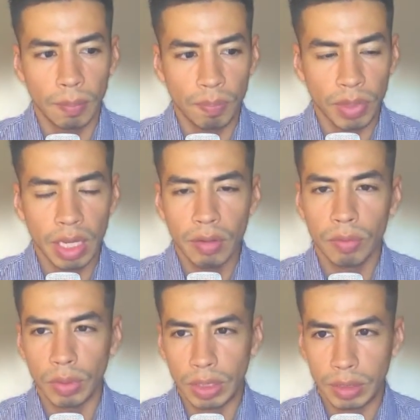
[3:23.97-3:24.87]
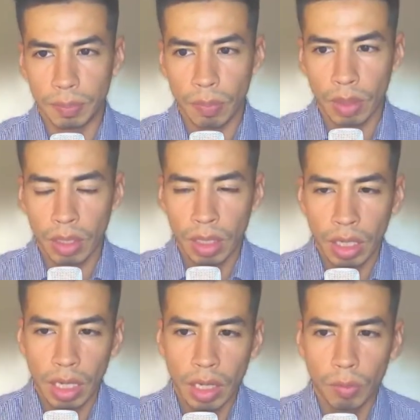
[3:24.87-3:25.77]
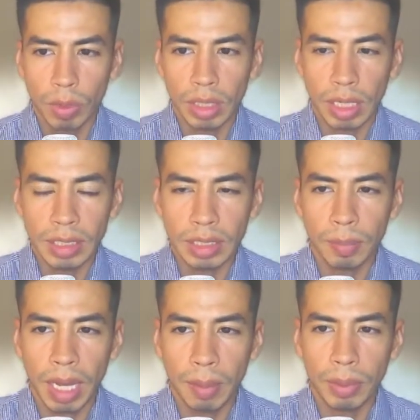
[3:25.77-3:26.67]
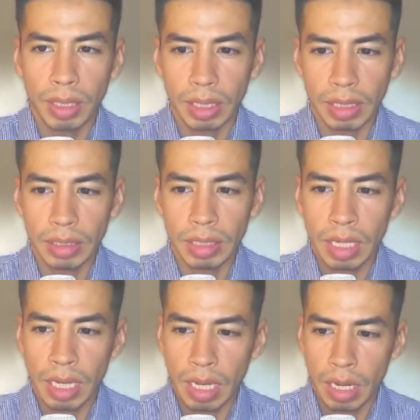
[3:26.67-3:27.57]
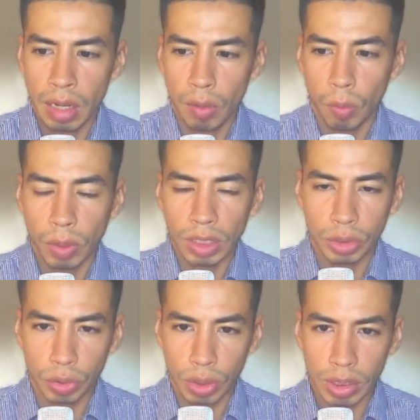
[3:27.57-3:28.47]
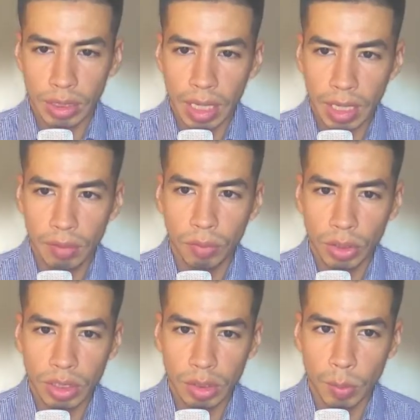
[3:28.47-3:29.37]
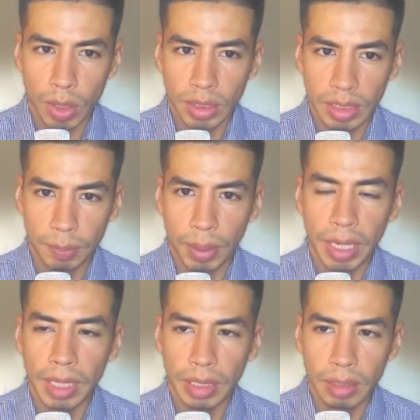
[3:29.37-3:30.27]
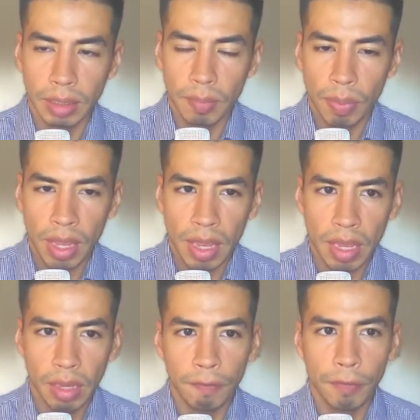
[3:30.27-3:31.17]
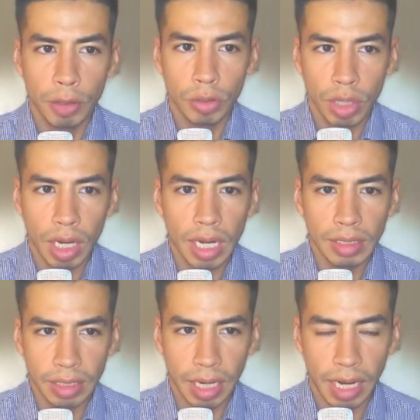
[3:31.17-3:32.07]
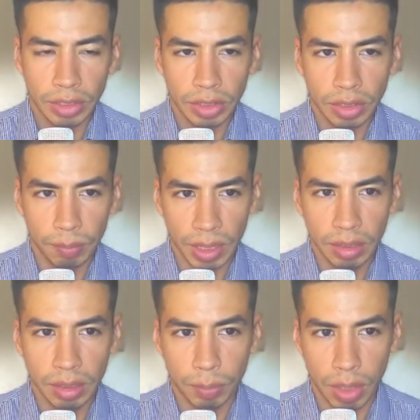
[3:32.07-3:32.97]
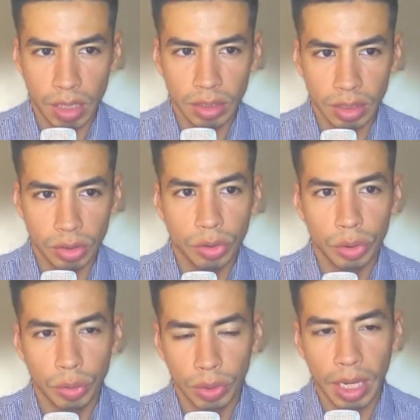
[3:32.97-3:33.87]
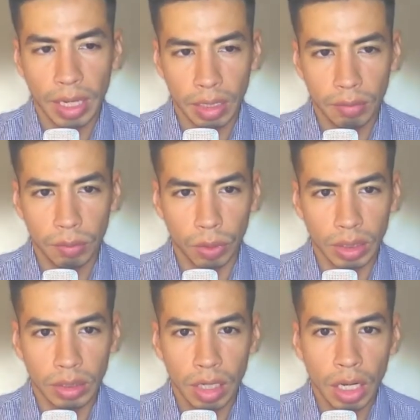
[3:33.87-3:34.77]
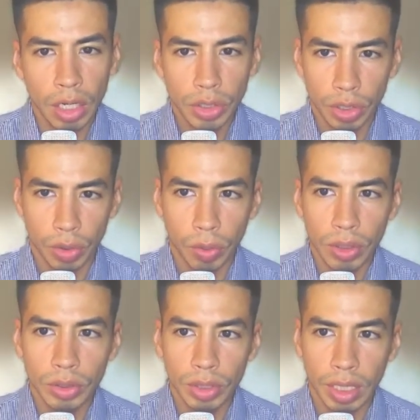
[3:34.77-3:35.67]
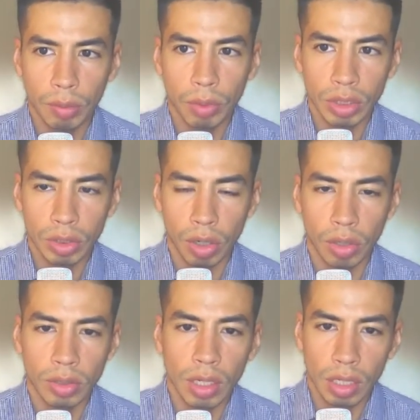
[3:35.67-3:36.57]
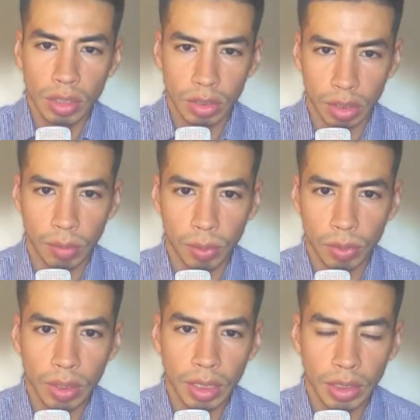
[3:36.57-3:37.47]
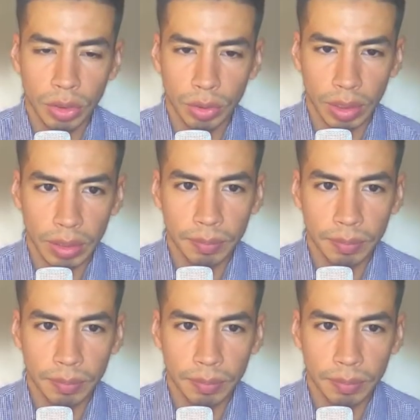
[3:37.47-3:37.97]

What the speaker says: invoice. And what ends up happening is as soon as that invoice is marked as paid, if you do not attach the bank deposit to that invoice, you're going to get what is called double entry